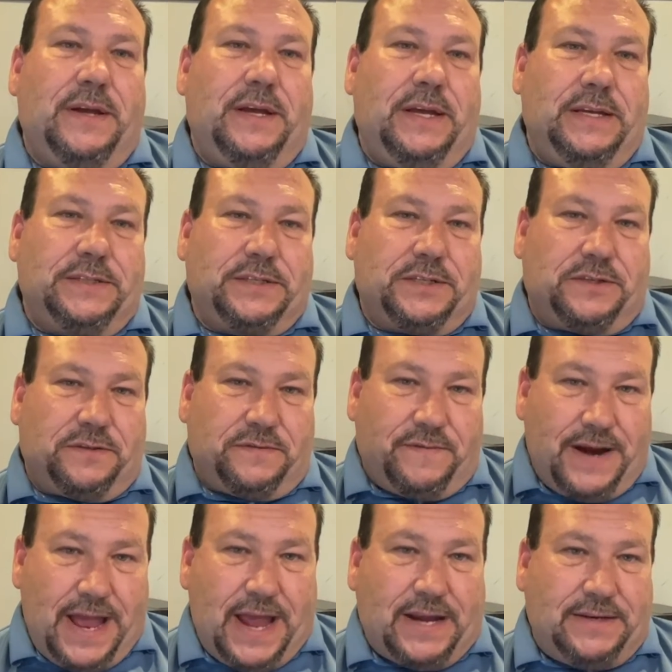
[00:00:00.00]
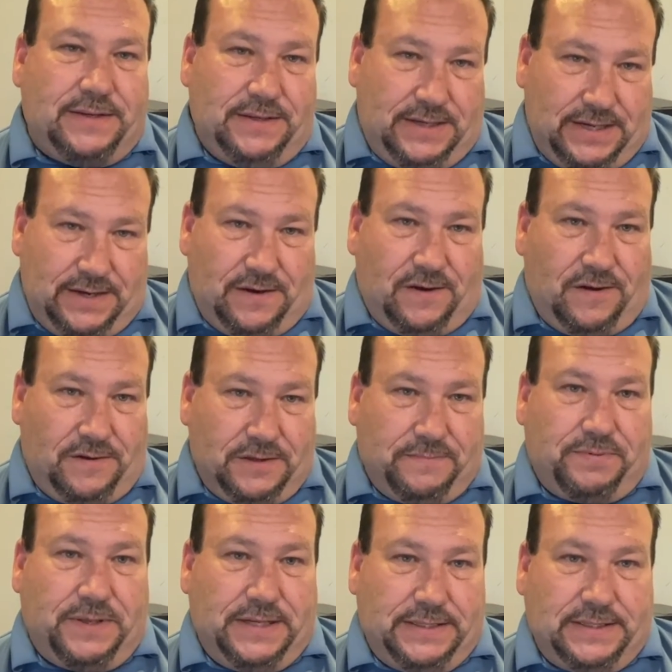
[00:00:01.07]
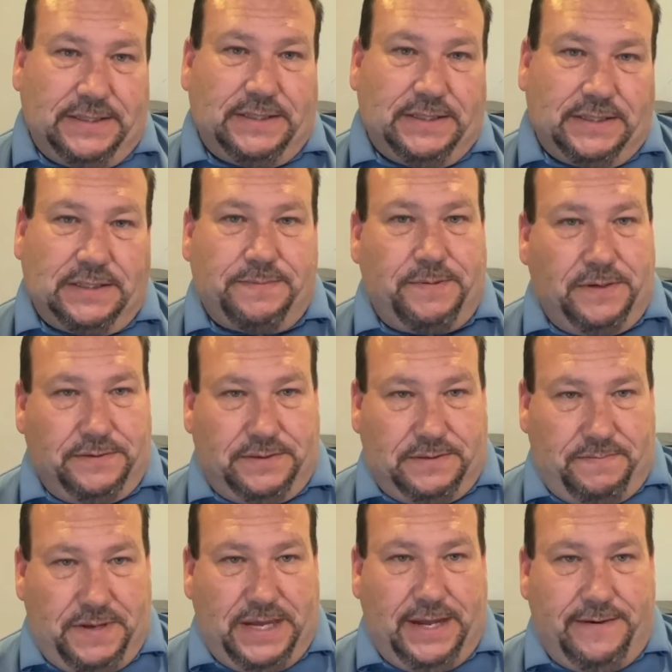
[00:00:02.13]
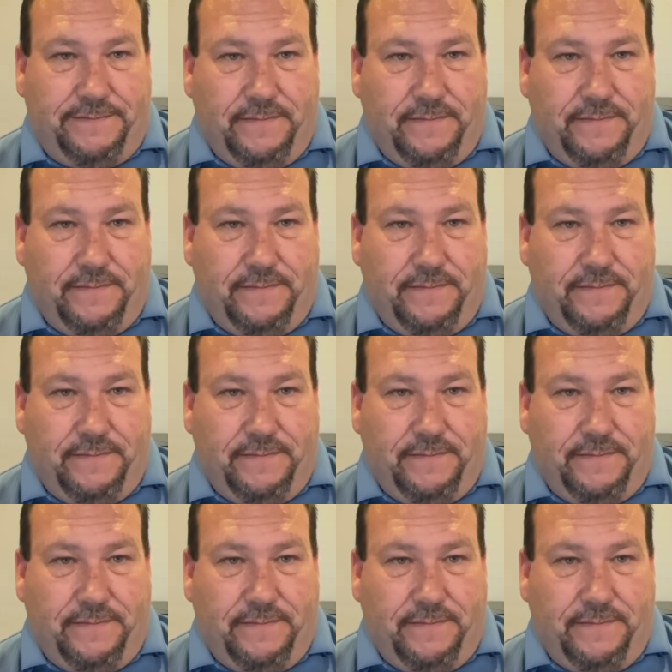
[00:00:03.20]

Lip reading: is correct in all the places it's supposed to be.